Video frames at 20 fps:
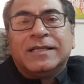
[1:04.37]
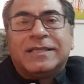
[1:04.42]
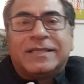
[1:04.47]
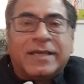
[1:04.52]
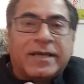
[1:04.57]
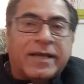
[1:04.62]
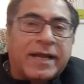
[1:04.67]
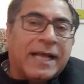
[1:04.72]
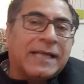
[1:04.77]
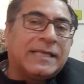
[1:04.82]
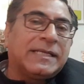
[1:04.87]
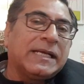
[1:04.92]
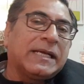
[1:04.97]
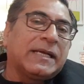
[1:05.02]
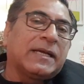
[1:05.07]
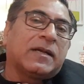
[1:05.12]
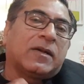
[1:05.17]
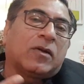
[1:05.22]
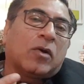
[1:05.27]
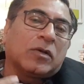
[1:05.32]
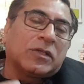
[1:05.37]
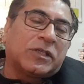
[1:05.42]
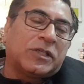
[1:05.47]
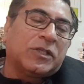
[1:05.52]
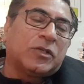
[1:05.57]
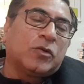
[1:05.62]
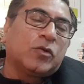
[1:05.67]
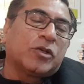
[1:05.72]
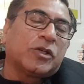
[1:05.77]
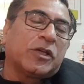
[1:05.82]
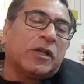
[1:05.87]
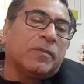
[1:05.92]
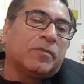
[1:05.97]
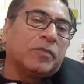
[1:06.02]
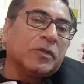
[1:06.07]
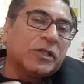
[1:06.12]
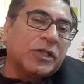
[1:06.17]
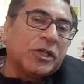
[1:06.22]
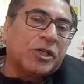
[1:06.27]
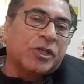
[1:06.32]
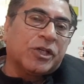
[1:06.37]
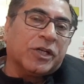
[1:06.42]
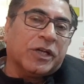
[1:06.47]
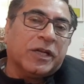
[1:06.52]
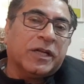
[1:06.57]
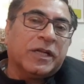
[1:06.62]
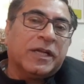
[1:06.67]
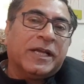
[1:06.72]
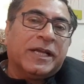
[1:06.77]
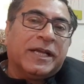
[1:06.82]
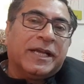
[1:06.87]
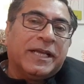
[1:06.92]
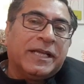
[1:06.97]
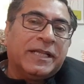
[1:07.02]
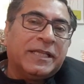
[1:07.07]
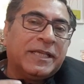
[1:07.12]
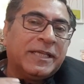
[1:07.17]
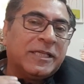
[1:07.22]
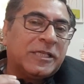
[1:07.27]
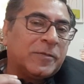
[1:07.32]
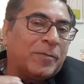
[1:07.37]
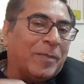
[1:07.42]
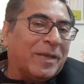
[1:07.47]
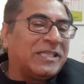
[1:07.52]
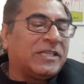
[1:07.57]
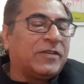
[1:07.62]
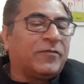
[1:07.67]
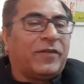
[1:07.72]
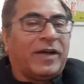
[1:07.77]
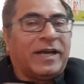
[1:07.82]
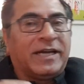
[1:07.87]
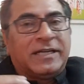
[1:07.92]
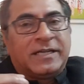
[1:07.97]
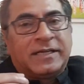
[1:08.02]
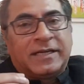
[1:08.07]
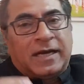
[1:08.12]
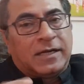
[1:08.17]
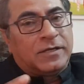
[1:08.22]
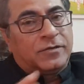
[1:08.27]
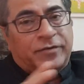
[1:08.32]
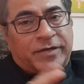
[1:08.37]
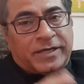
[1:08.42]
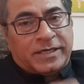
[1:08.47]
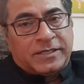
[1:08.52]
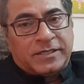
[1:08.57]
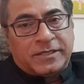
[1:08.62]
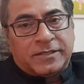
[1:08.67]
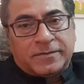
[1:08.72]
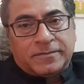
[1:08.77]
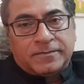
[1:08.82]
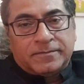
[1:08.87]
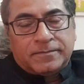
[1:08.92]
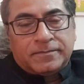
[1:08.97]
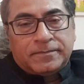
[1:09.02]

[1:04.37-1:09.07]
theoretic constitutional position in these specified countries.